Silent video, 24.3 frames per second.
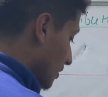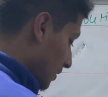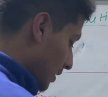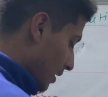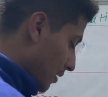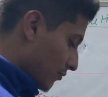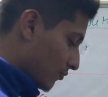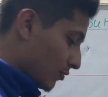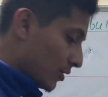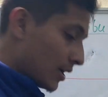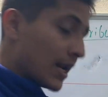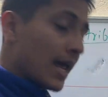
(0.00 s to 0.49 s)
Now
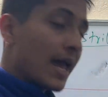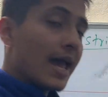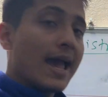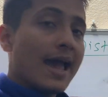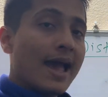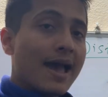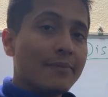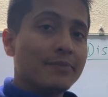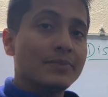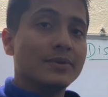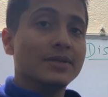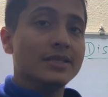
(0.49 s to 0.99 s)
what
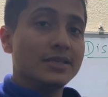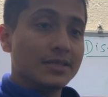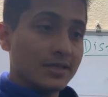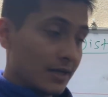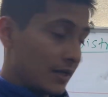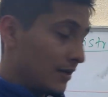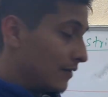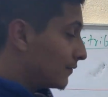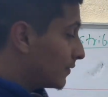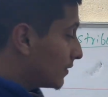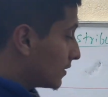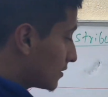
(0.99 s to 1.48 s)
happens if
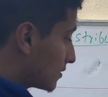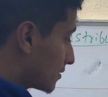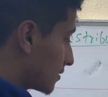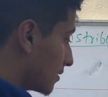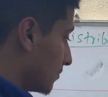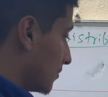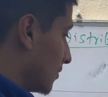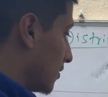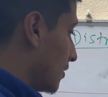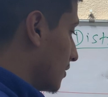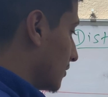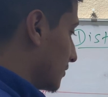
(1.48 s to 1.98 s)

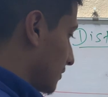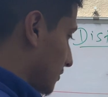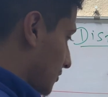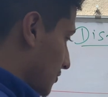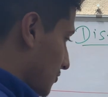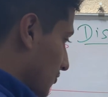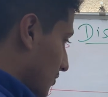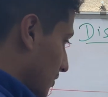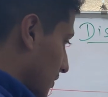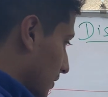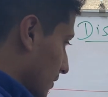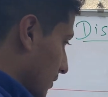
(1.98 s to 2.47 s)
some other
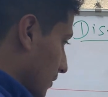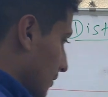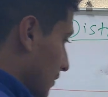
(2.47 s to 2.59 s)
drug,